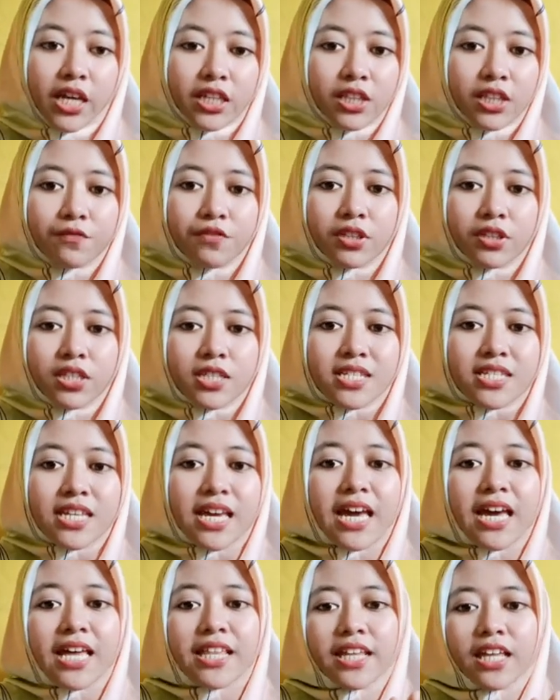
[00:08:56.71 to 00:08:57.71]
activities
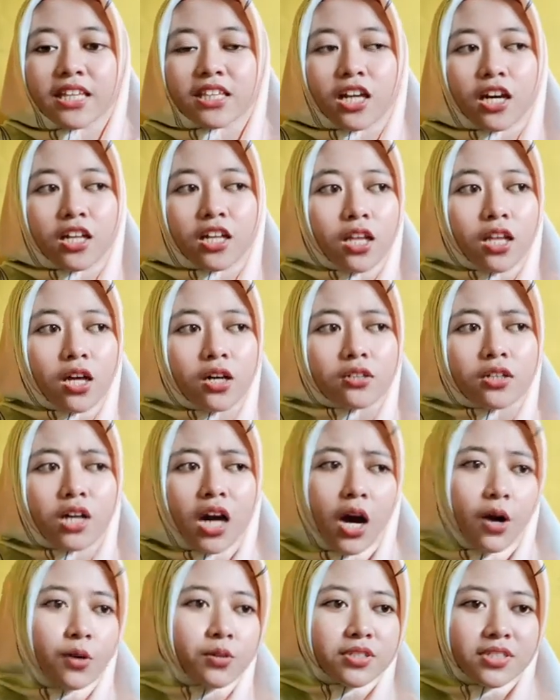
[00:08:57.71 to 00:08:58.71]
that clog
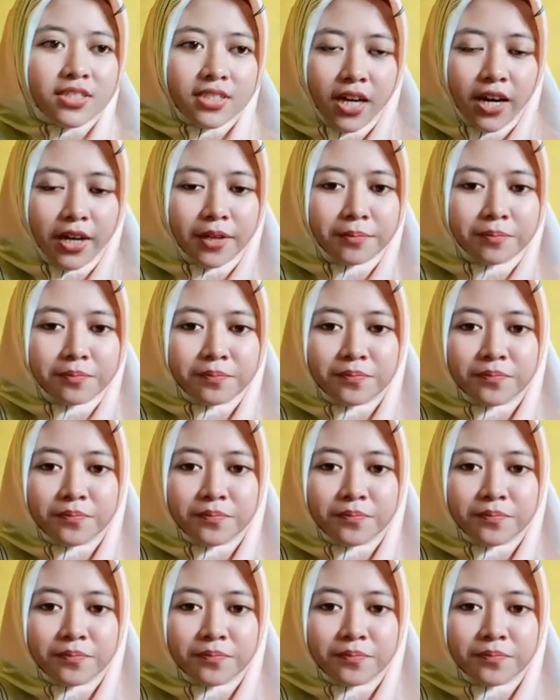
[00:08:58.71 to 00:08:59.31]
our time.